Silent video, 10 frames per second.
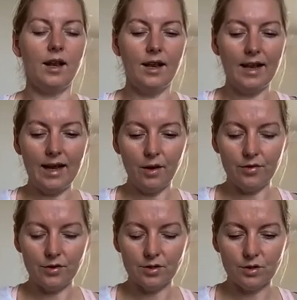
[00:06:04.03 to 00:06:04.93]
allow
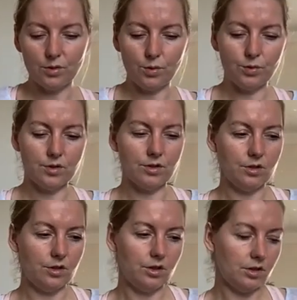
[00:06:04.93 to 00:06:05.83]
those thoughts
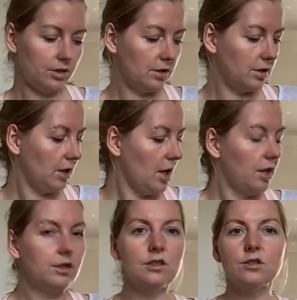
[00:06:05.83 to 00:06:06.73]
to just
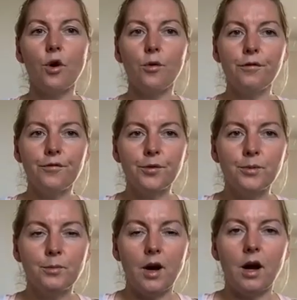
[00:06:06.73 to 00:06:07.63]
dissolve from
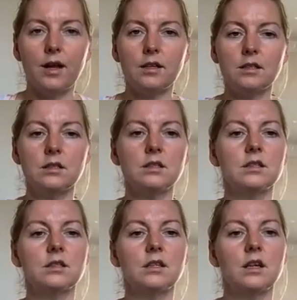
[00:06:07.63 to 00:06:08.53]
the mind,
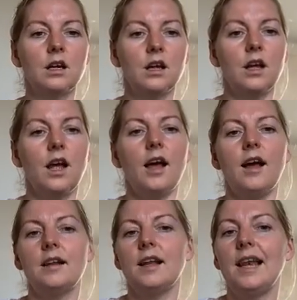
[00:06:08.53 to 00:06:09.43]

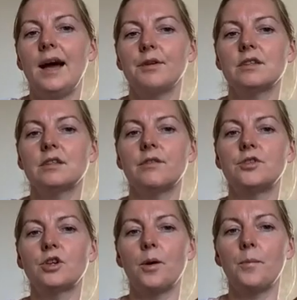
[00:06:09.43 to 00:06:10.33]
and allow yourself
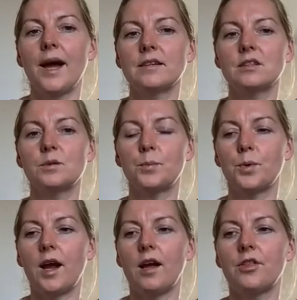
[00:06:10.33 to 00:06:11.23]
to come back to the
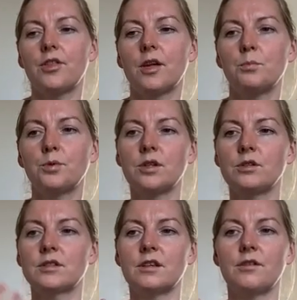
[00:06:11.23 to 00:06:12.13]
breath and bring
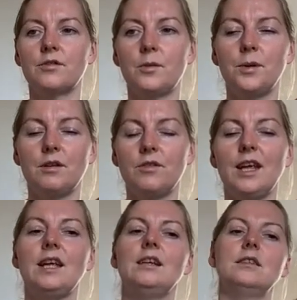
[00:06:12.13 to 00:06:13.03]
yourself a bit of
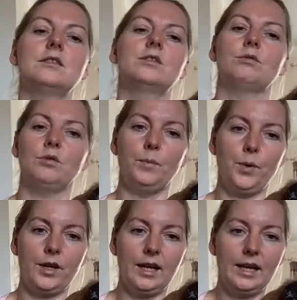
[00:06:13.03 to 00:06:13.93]
ease through the
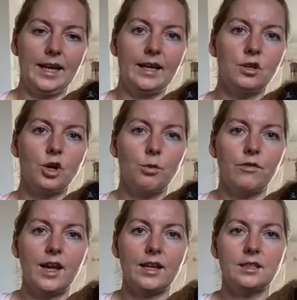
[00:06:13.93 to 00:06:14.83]
body, letting go of
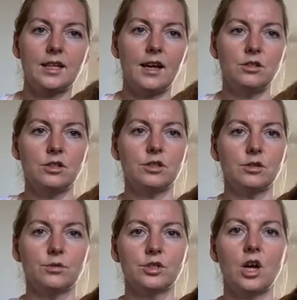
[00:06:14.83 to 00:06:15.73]
any
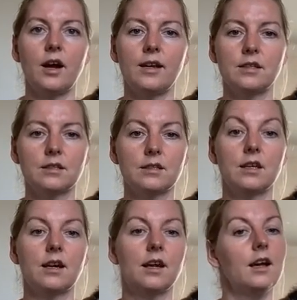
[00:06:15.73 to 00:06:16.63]
tension or tightness
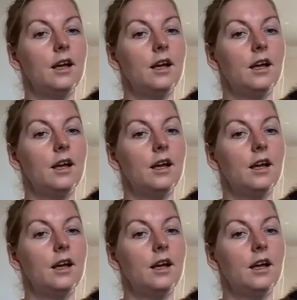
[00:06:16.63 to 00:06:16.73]
that